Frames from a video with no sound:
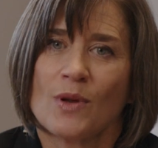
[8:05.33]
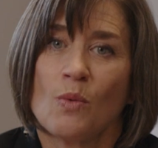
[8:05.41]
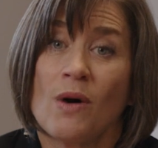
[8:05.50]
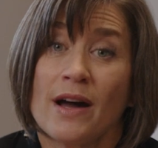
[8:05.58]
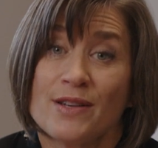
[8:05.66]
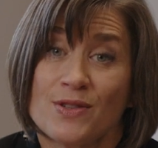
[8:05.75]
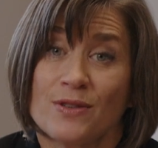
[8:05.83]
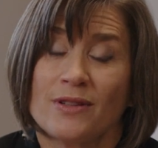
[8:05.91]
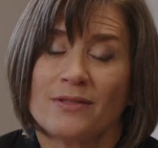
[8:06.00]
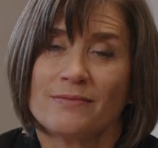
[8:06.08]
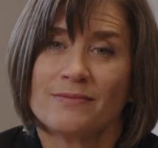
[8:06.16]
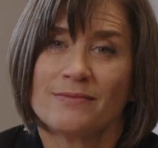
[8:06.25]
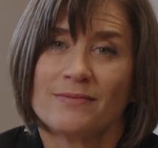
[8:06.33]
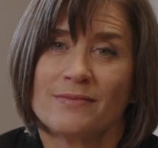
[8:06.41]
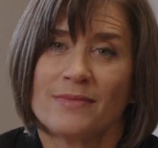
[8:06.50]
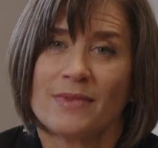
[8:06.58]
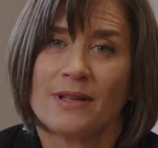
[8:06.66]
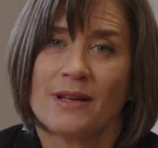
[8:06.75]
wiser,
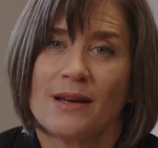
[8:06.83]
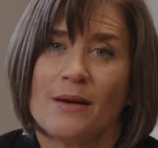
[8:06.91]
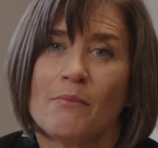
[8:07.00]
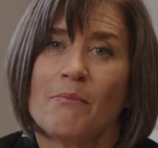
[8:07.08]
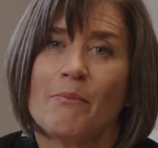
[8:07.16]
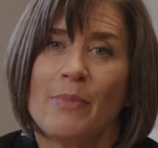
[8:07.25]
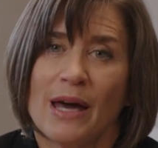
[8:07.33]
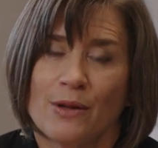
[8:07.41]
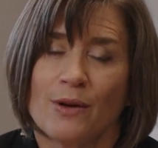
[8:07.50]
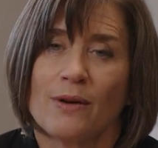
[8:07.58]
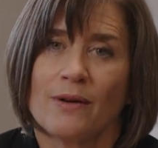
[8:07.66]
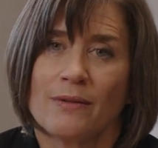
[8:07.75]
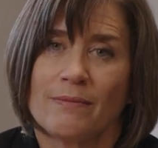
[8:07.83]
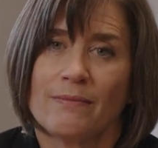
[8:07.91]
better.